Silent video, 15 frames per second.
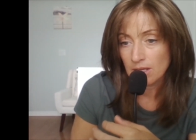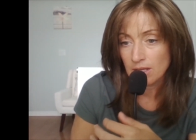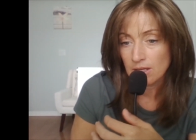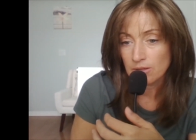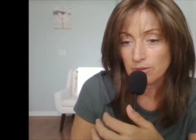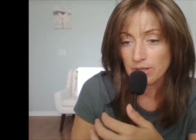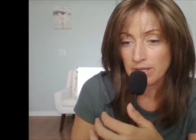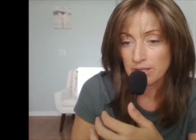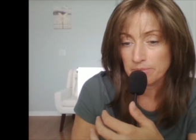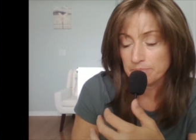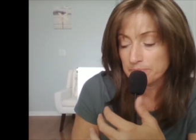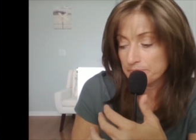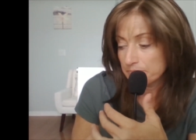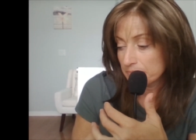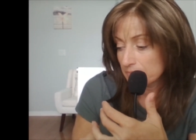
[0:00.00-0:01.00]
okay,
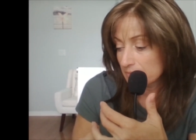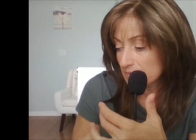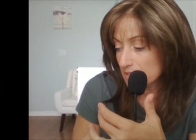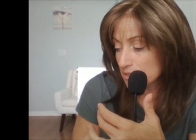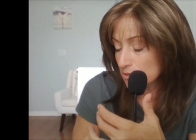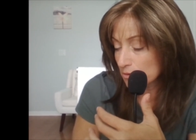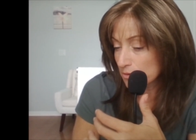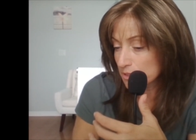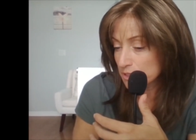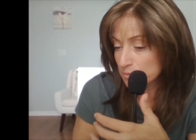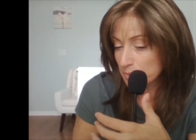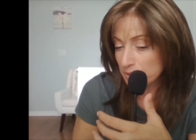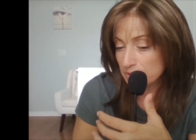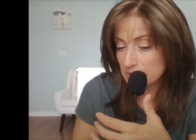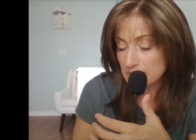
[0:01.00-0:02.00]
so the
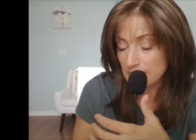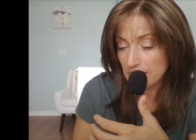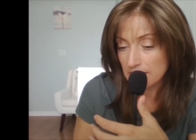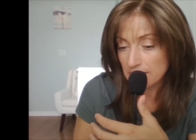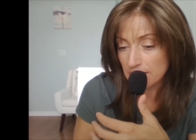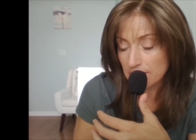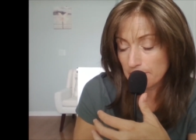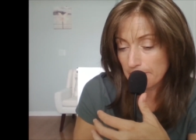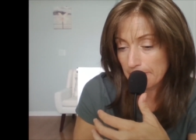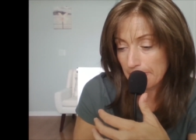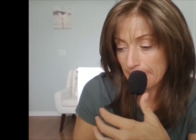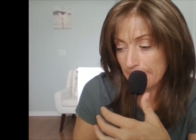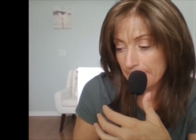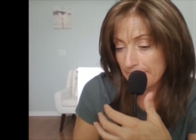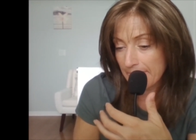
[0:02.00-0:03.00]
Spirit said
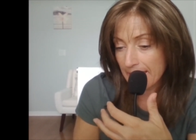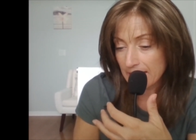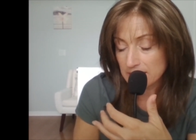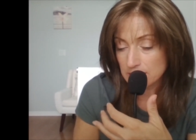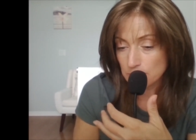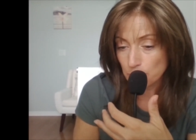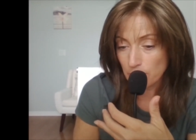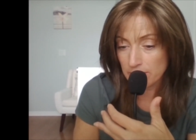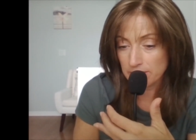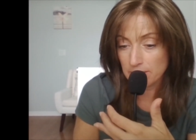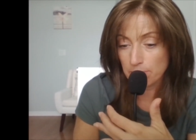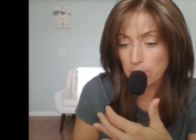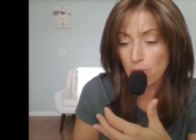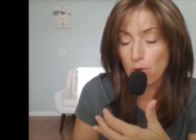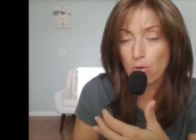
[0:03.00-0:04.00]
that's when the
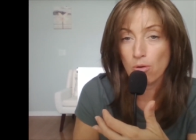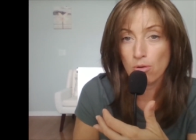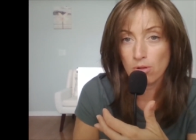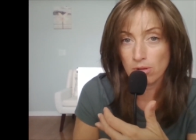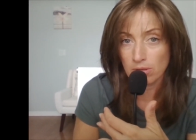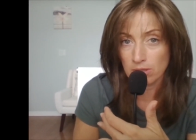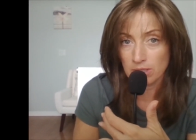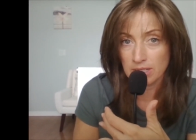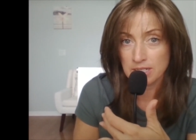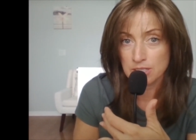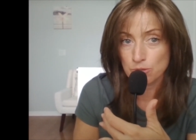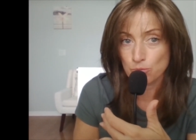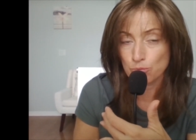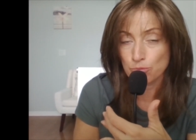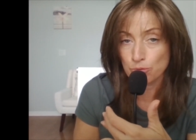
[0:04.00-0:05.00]
pole
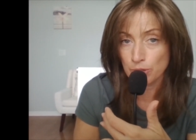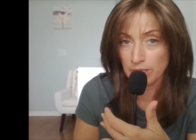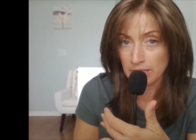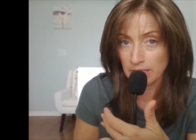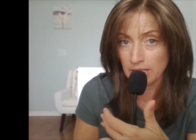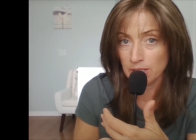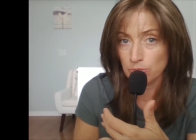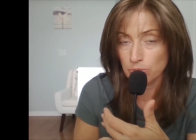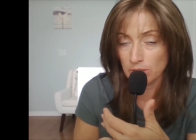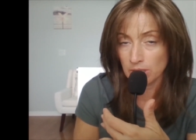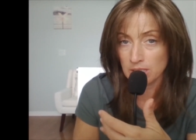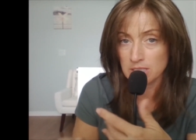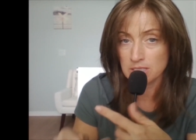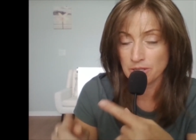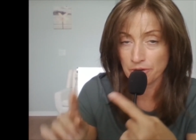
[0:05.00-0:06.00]
is really,
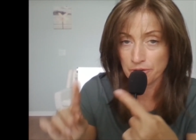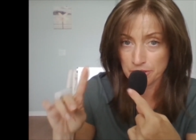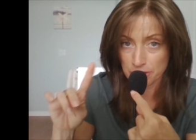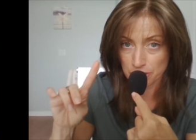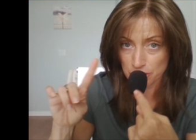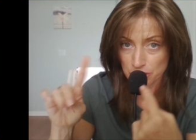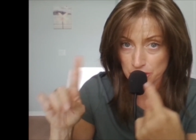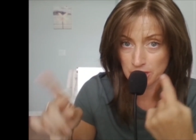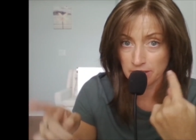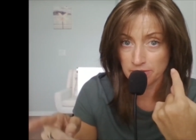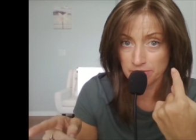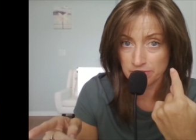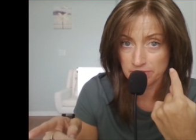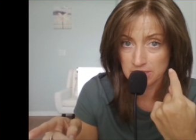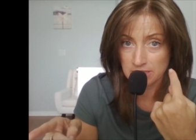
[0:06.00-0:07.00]
really starting to
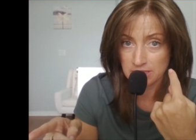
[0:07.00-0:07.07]
shift.